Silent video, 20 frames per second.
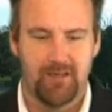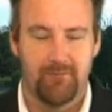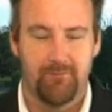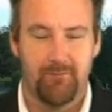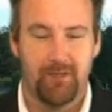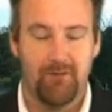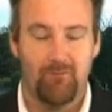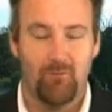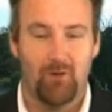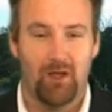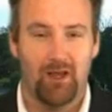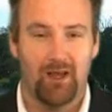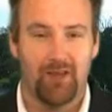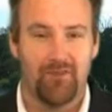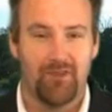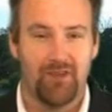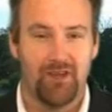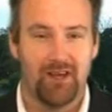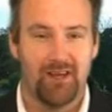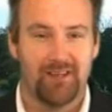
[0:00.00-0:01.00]
Meanwhile,
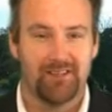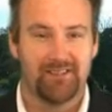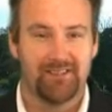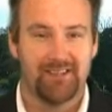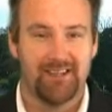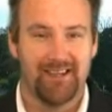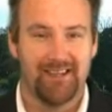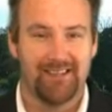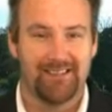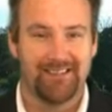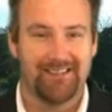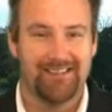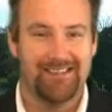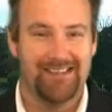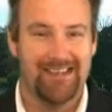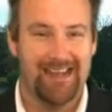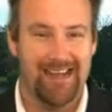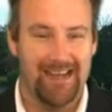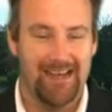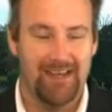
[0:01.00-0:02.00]
in the United States,
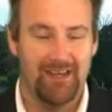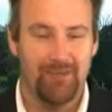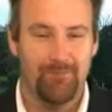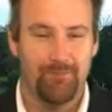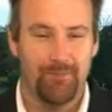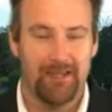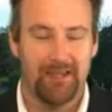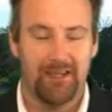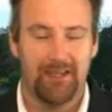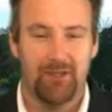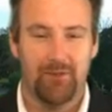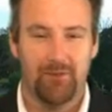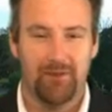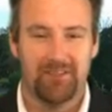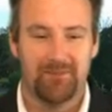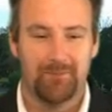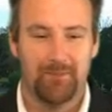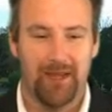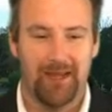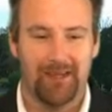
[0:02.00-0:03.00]
10 big
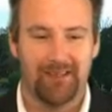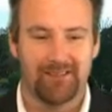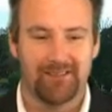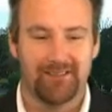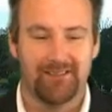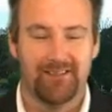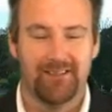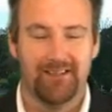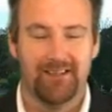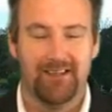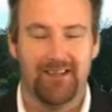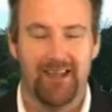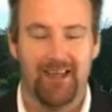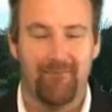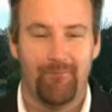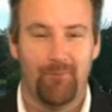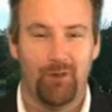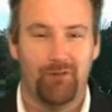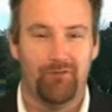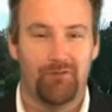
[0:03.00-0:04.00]
US banks
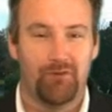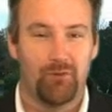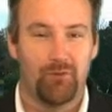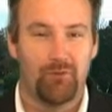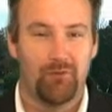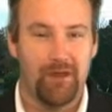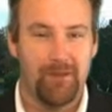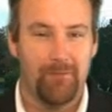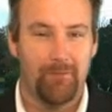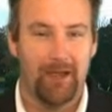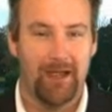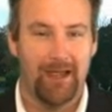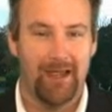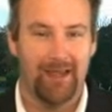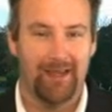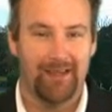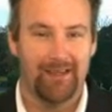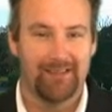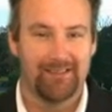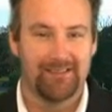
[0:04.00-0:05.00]
have moved to
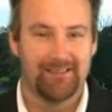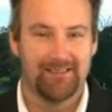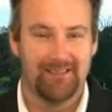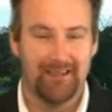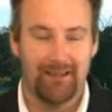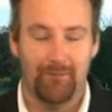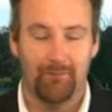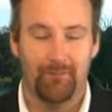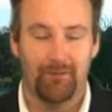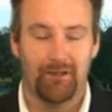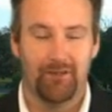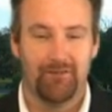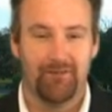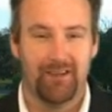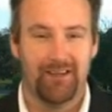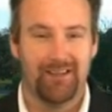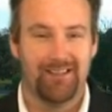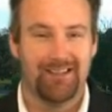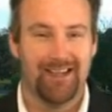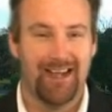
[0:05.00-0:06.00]
repay some of
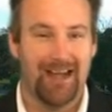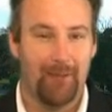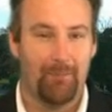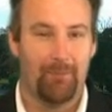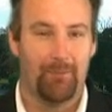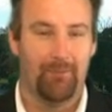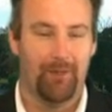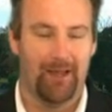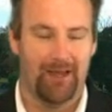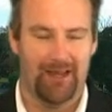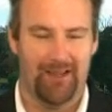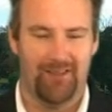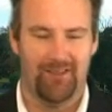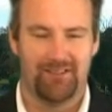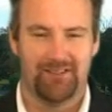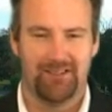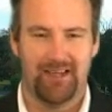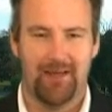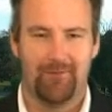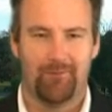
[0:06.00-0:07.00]
their TARP money.
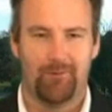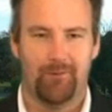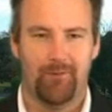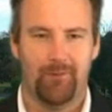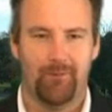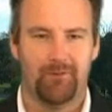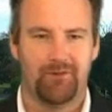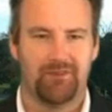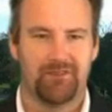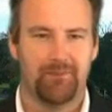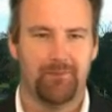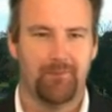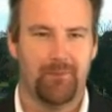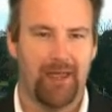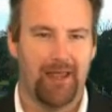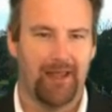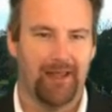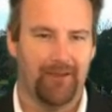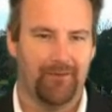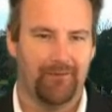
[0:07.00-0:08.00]
The TARP, remember, is the
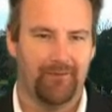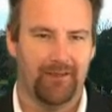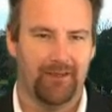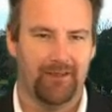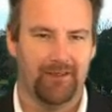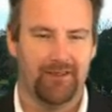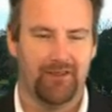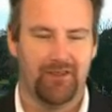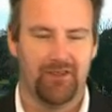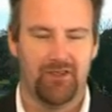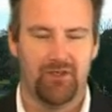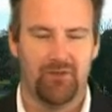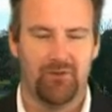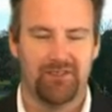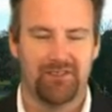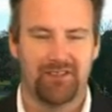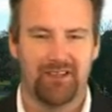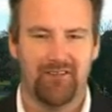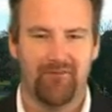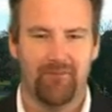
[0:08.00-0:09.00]
bailout fund that the
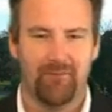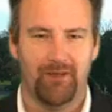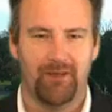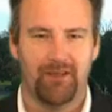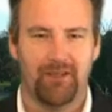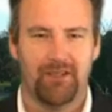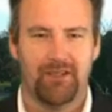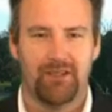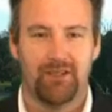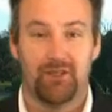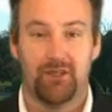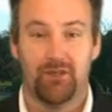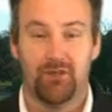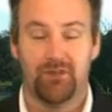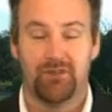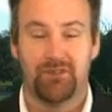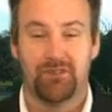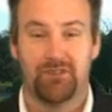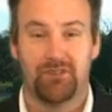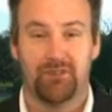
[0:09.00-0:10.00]
US government
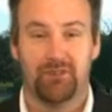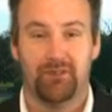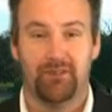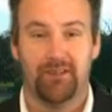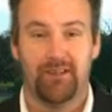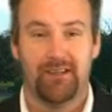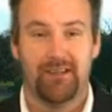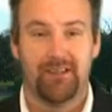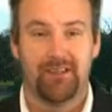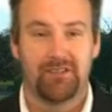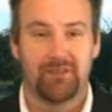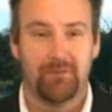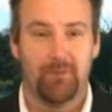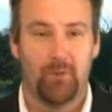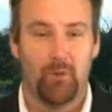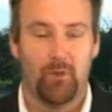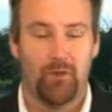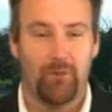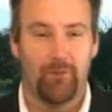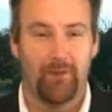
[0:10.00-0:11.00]
used to
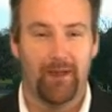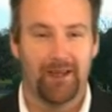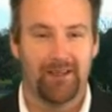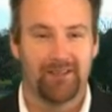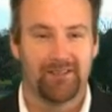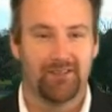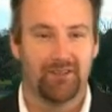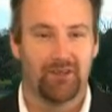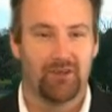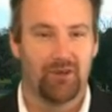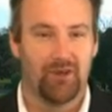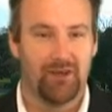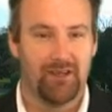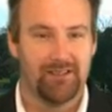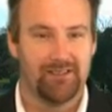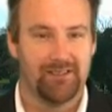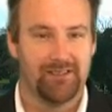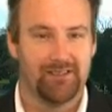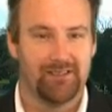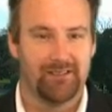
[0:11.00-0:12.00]
support the banks in the
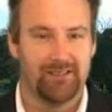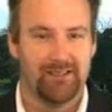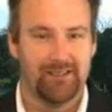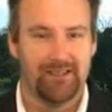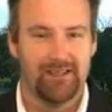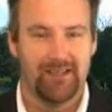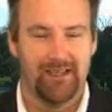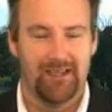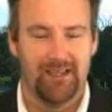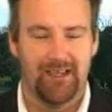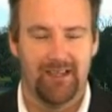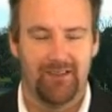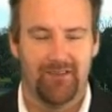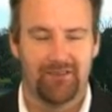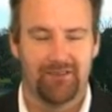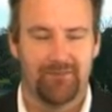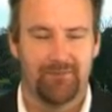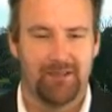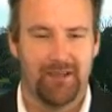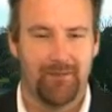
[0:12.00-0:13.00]
crisis in
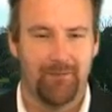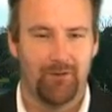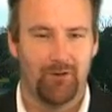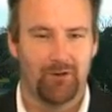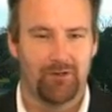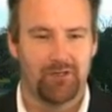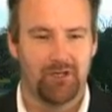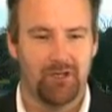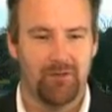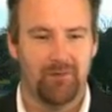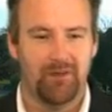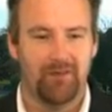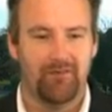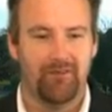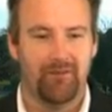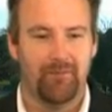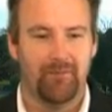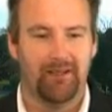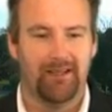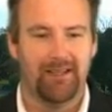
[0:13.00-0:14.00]
September, October,
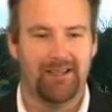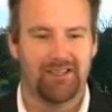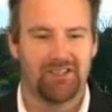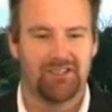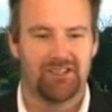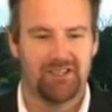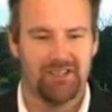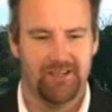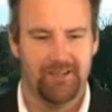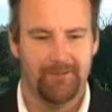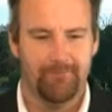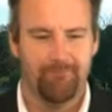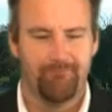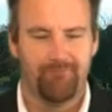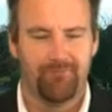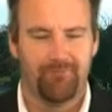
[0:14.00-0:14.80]
November last year.